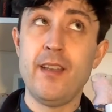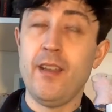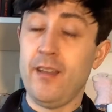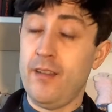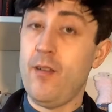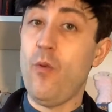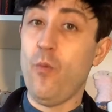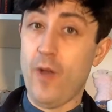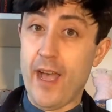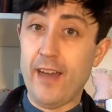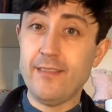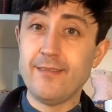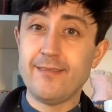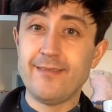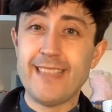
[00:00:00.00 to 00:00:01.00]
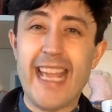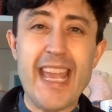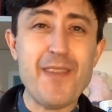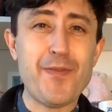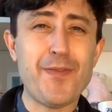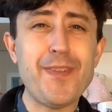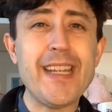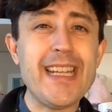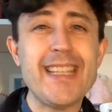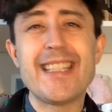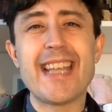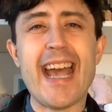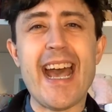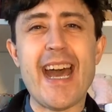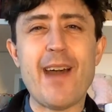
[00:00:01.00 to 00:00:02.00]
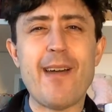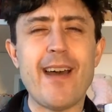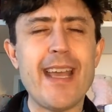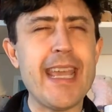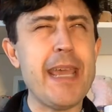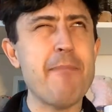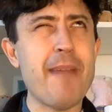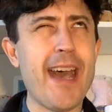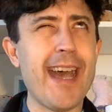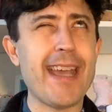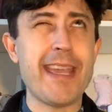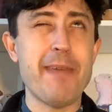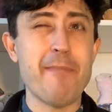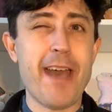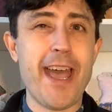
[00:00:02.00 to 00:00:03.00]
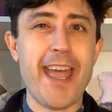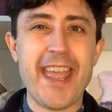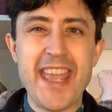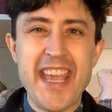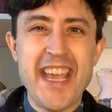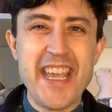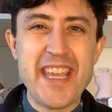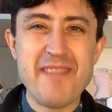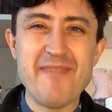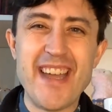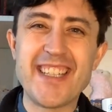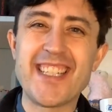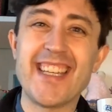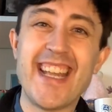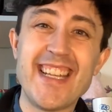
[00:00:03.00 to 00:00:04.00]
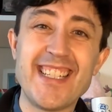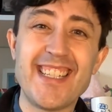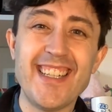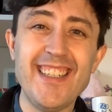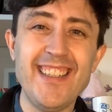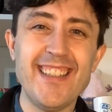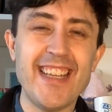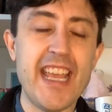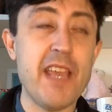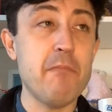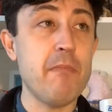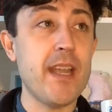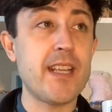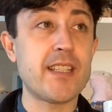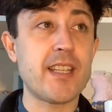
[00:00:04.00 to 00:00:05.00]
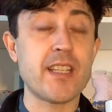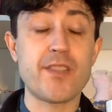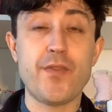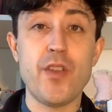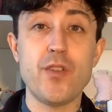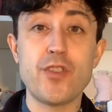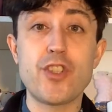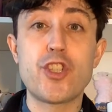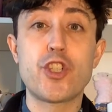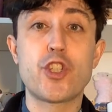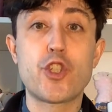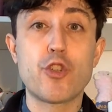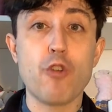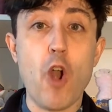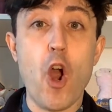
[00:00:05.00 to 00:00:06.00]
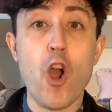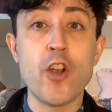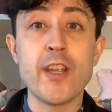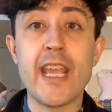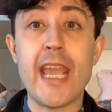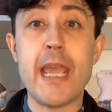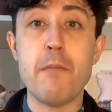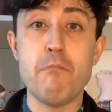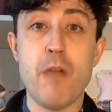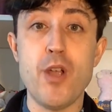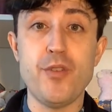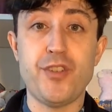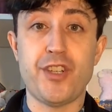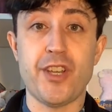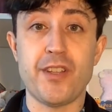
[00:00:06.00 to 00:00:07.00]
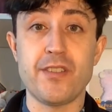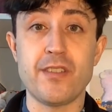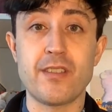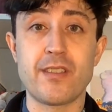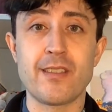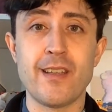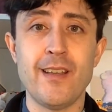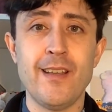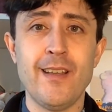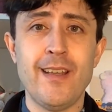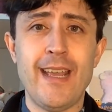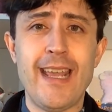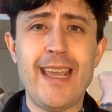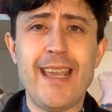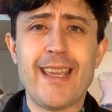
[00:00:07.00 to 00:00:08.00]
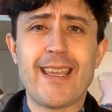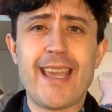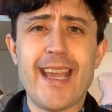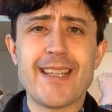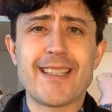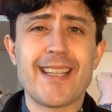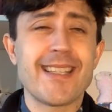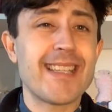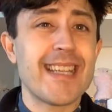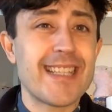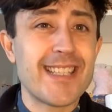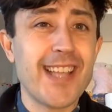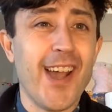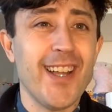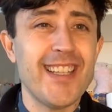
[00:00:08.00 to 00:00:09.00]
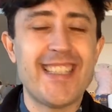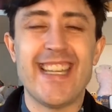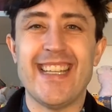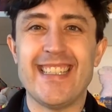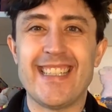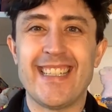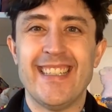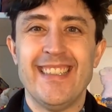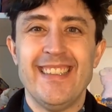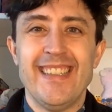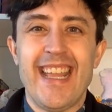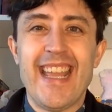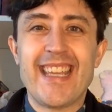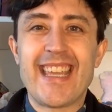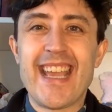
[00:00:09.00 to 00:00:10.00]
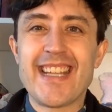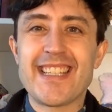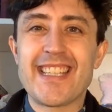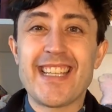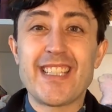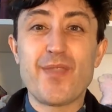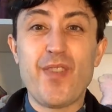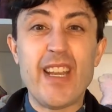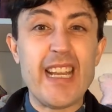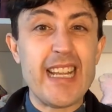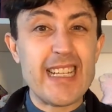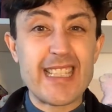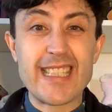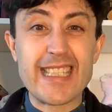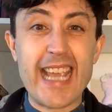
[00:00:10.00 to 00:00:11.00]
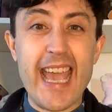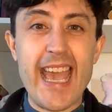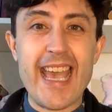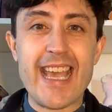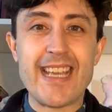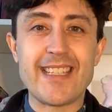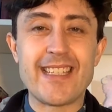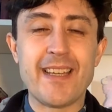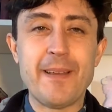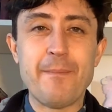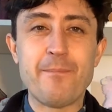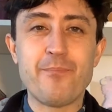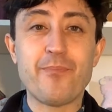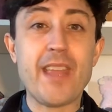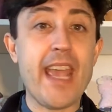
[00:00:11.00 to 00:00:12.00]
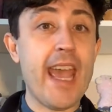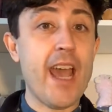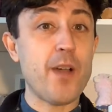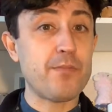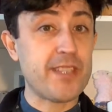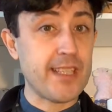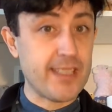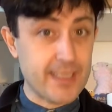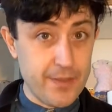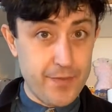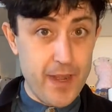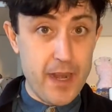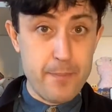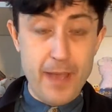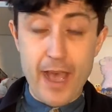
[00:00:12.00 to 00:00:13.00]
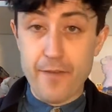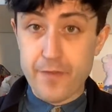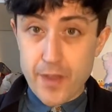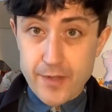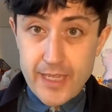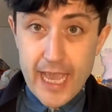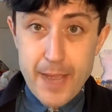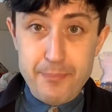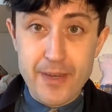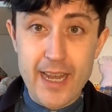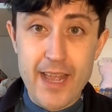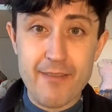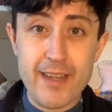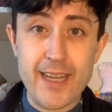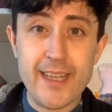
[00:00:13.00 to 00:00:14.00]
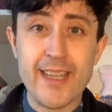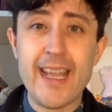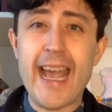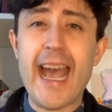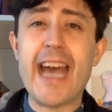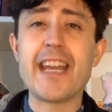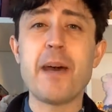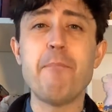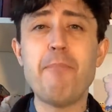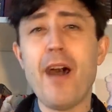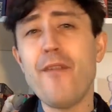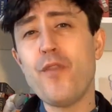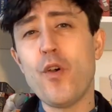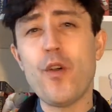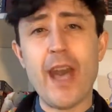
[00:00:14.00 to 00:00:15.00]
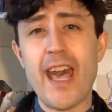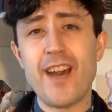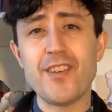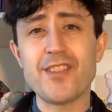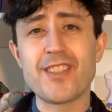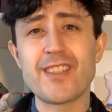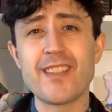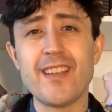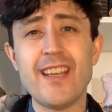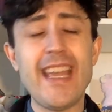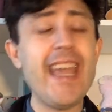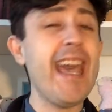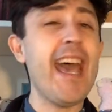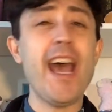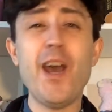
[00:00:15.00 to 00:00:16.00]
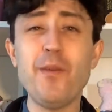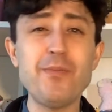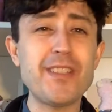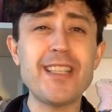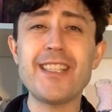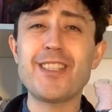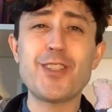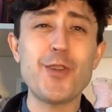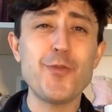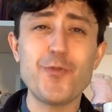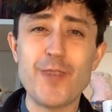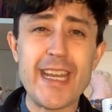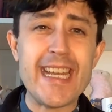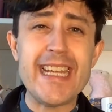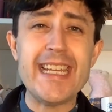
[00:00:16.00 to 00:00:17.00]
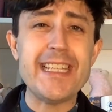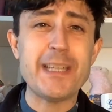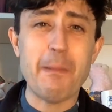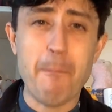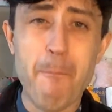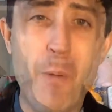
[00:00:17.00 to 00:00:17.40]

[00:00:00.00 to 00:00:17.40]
Well, it feeds our imagination. It makes us feel strong emotions. It gets us excited. It gets us feeling scared. It helps us develop our vocabulary. And above all else, it helps us to read more.